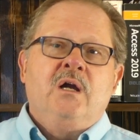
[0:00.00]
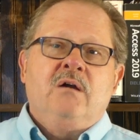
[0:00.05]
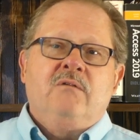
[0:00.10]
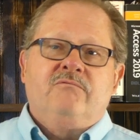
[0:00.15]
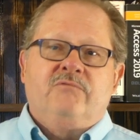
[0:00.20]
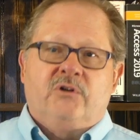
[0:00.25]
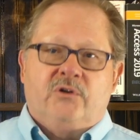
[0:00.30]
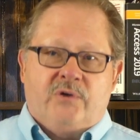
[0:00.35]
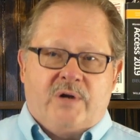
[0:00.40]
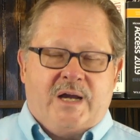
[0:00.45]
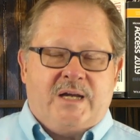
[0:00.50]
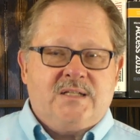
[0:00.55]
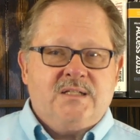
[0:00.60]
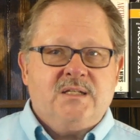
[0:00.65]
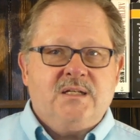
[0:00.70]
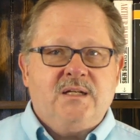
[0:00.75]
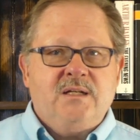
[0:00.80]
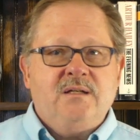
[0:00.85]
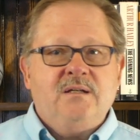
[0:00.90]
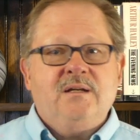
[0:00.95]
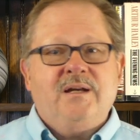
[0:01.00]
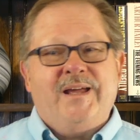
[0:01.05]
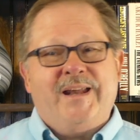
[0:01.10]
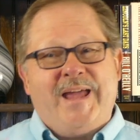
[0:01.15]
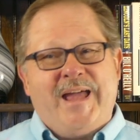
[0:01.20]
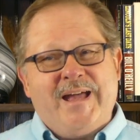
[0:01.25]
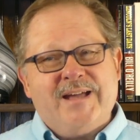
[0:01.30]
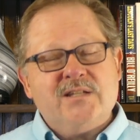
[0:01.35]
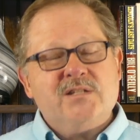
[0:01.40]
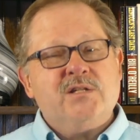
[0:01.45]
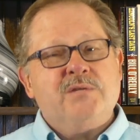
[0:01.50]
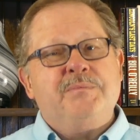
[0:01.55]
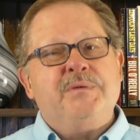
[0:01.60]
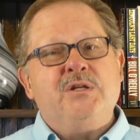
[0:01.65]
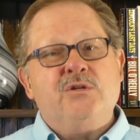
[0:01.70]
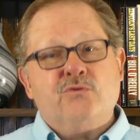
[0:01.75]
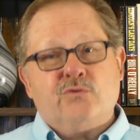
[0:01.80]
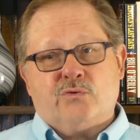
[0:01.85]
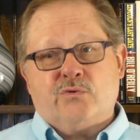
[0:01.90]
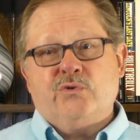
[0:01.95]
Veracity, it has to be
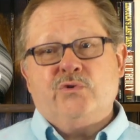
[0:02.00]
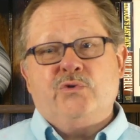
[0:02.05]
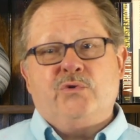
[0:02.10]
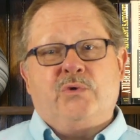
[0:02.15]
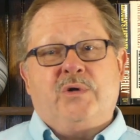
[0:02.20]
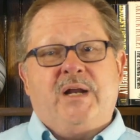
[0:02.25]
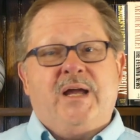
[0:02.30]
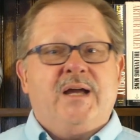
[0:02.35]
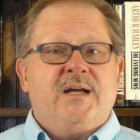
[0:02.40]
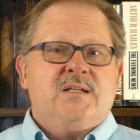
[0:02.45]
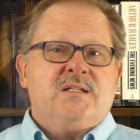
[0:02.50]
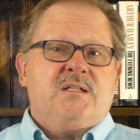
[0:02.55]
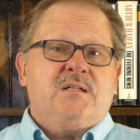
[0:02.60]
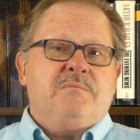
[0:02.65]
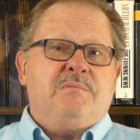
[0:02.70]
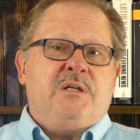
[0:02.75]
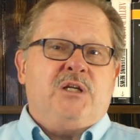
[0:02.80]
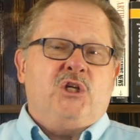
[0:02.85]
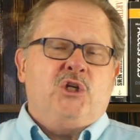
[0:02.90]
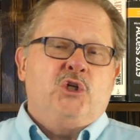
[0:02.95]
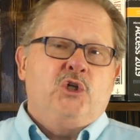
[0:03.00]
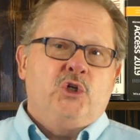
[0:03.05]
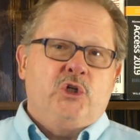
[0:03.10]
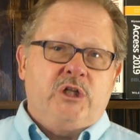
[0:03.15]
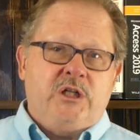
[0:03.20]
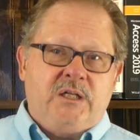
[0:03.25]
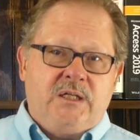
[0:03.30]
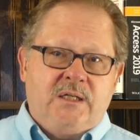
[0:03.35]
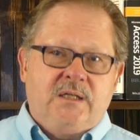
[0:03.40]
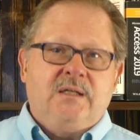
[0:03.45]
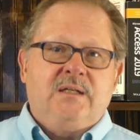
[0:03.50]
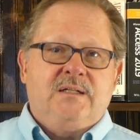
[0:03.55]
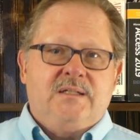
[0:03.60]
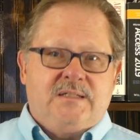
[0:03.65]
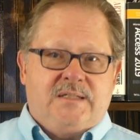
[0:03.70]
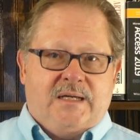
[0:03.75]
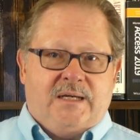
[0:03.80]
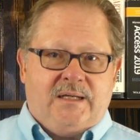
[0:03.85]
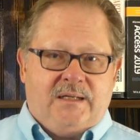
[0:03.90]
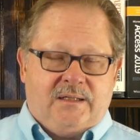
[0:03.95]
true. It has to be good
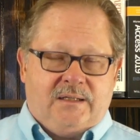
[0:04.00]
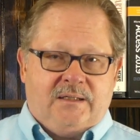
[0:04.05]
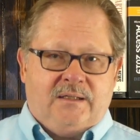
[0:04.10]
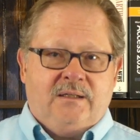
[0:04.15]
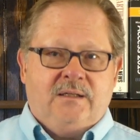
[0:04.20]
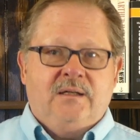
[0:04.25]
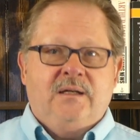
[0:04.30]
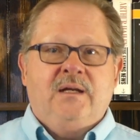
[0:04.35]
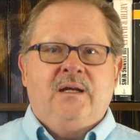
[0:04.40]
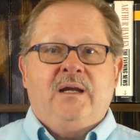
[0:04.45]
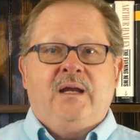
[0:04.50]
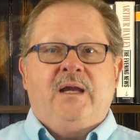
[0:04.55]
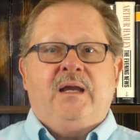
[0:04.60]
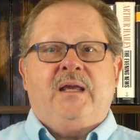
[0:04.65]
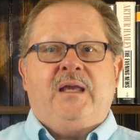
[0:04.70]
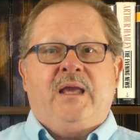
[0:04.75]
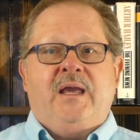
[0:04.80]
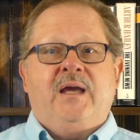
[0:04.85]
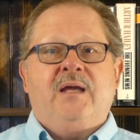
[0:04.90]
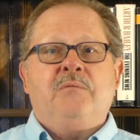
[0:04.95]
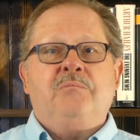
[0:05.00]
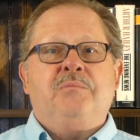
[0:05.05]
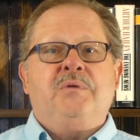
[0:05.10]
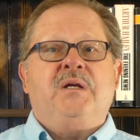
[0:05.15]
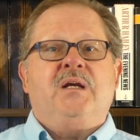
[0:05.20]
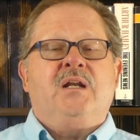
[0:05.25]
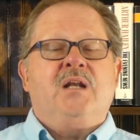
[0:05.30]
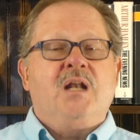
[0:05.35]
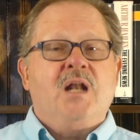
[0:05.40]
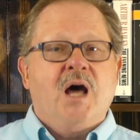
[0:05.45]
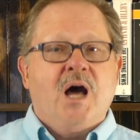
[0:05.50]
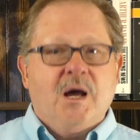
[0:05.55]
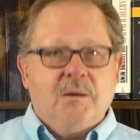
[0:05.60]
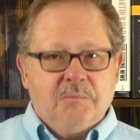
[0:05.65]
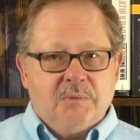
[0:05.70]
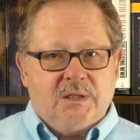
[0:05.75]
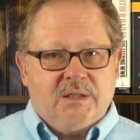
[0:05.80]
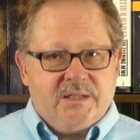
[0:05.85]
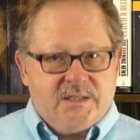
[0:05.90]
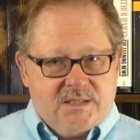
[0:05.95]
data. It can't be
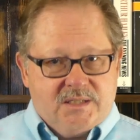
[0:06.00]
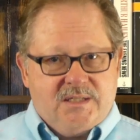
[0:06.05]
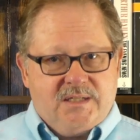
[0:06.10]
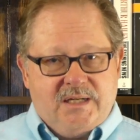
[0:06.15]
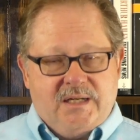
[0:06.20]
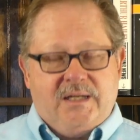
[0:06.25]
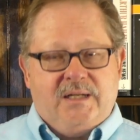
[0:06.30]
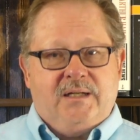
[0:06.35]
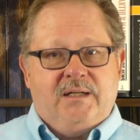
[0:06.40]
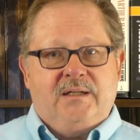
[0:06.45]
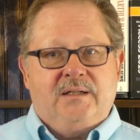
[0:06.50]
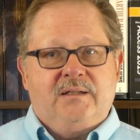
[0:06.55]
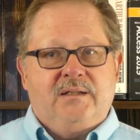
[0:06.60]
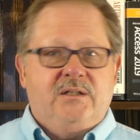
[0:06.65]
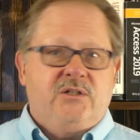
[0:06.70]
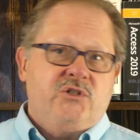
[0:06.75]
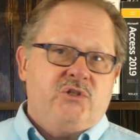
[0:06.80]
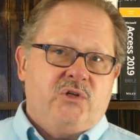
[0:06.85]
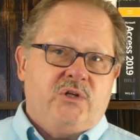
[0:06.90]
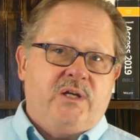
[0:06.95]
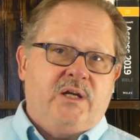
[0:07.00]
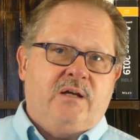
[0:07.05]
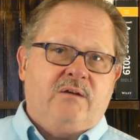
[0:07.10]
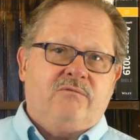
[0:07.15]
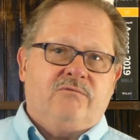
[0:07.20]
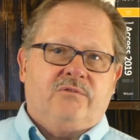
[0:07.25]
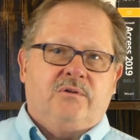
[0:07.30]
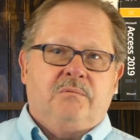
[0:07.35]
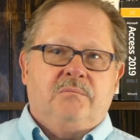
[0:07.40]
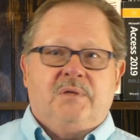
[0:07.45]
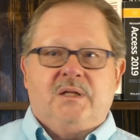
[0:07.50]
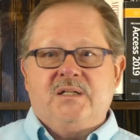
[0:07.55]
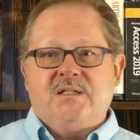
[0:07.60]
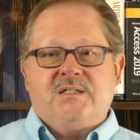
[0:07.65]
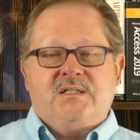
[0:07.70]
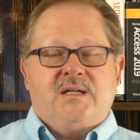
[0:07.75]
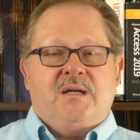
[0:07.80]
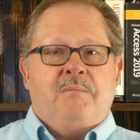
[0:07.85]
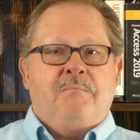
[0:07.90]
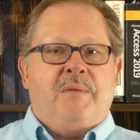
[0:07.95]
anomalous data that you get from, let's
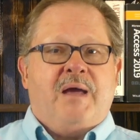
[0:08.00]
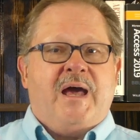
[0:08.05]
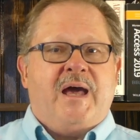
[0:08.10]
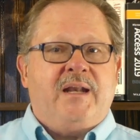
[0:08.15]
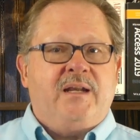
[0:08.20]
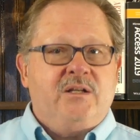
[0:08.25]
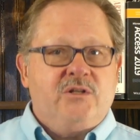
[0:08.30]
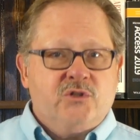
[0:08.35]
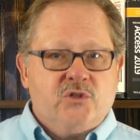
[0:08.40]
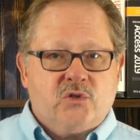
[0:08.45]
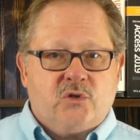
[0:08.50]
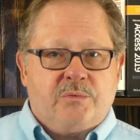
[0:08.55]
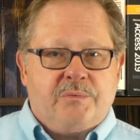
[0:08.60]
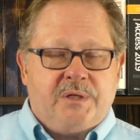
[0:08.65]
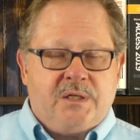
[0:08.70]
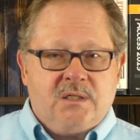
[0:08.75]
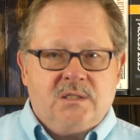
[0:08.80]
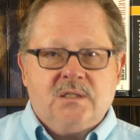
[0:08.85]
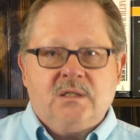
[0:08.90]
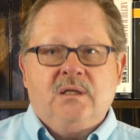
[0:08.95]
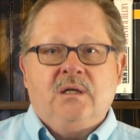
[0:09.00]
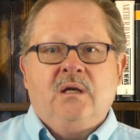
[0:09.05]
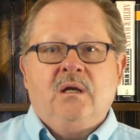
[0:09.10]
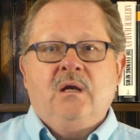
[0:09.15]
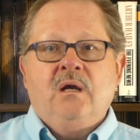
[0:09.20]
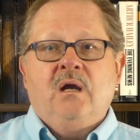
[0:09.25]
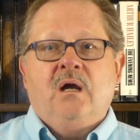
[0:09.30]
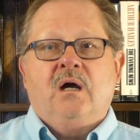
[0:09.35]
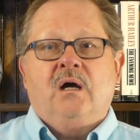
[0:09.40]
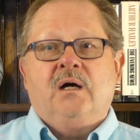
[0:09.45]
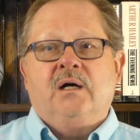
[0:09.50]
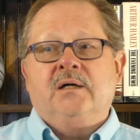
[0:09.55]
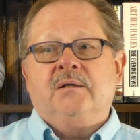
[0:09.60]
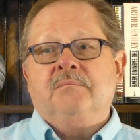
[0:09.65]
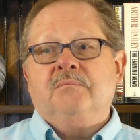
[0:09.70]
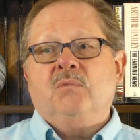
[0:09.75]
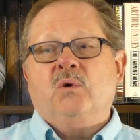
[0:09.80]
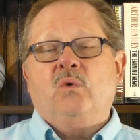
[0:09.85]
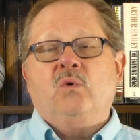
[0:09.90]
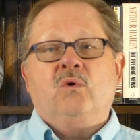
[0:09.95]
say, a bad instrument,
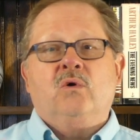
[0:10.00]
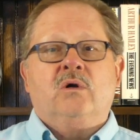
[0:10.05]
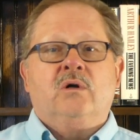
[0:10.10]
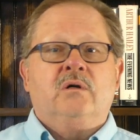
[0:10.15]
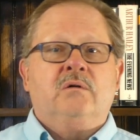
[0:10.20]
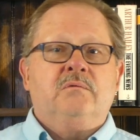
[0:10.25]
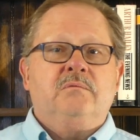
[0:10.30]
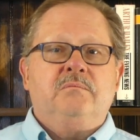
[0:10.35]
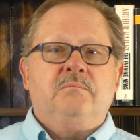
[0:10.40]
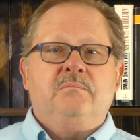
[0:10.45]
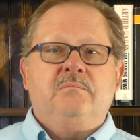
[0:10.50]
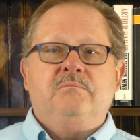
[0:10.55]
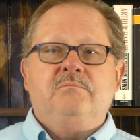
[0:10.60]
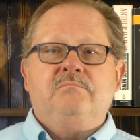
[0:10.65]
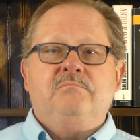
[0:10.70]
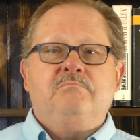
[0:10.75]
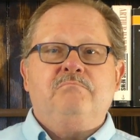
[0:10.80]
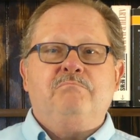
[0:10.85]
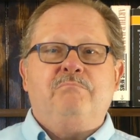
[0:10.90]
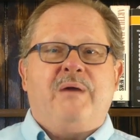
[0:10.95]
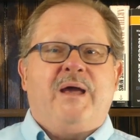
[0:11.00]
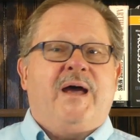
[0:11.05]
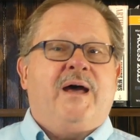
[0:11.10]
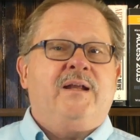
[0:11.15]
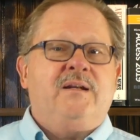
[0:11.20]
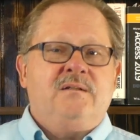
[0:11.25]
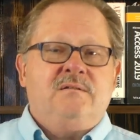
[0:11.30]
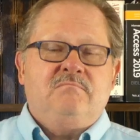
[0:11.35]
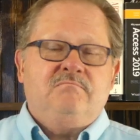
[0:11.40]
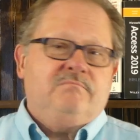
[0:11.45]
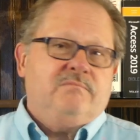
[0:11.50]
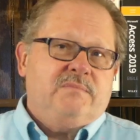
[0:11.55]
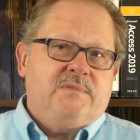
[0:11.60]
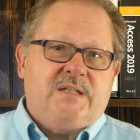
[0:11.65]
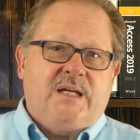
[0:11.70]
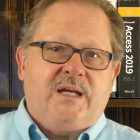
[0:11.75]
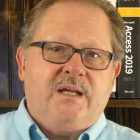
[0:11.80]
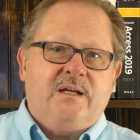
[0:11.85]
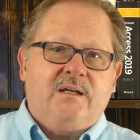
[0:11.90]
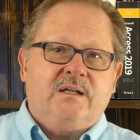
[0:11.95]
or bad
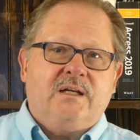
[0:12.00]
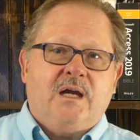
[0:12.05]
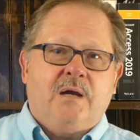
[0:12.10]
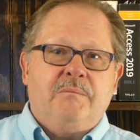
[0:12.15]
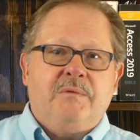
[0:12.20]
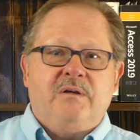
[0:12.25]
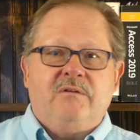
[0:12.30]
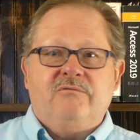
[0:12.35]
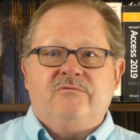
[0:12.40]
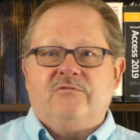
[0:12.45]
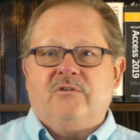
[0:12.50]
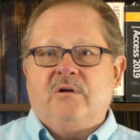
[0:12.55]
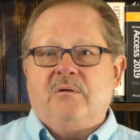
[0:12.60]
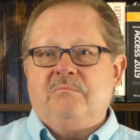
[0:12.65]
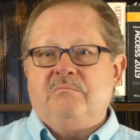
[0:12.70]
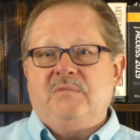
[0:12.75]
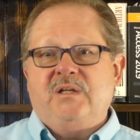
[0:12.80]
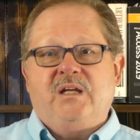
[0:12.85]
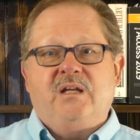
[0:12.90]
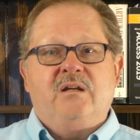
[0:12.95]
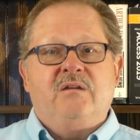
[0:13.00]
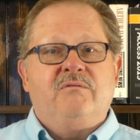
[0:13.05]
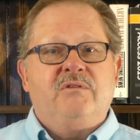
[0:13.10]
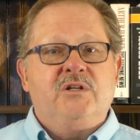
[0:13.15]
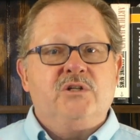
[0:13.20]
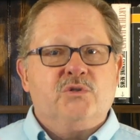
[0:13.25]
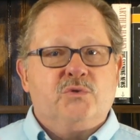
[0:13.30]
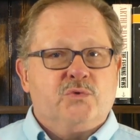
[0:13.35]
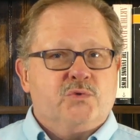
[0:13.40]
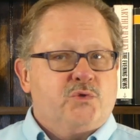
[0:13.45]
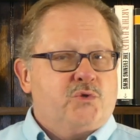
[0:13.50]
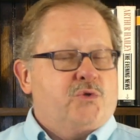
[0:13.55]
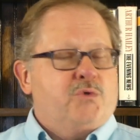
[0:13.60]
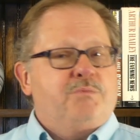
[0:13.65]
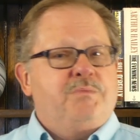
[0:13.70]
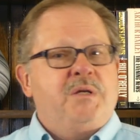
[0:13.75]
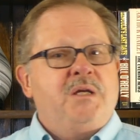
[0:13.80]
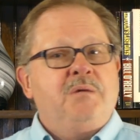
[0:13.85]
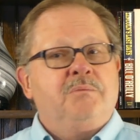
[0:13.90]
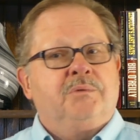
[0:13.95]
data coming from individuals or
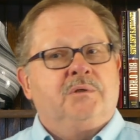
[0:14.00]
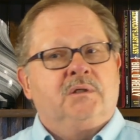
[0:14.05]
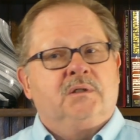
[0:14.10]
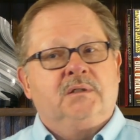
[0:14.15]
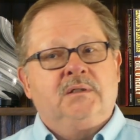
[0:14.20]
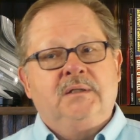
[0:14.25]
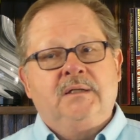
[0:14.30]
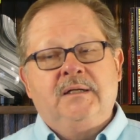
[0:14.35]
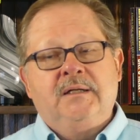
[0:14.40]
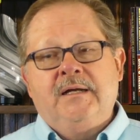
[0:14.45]
people.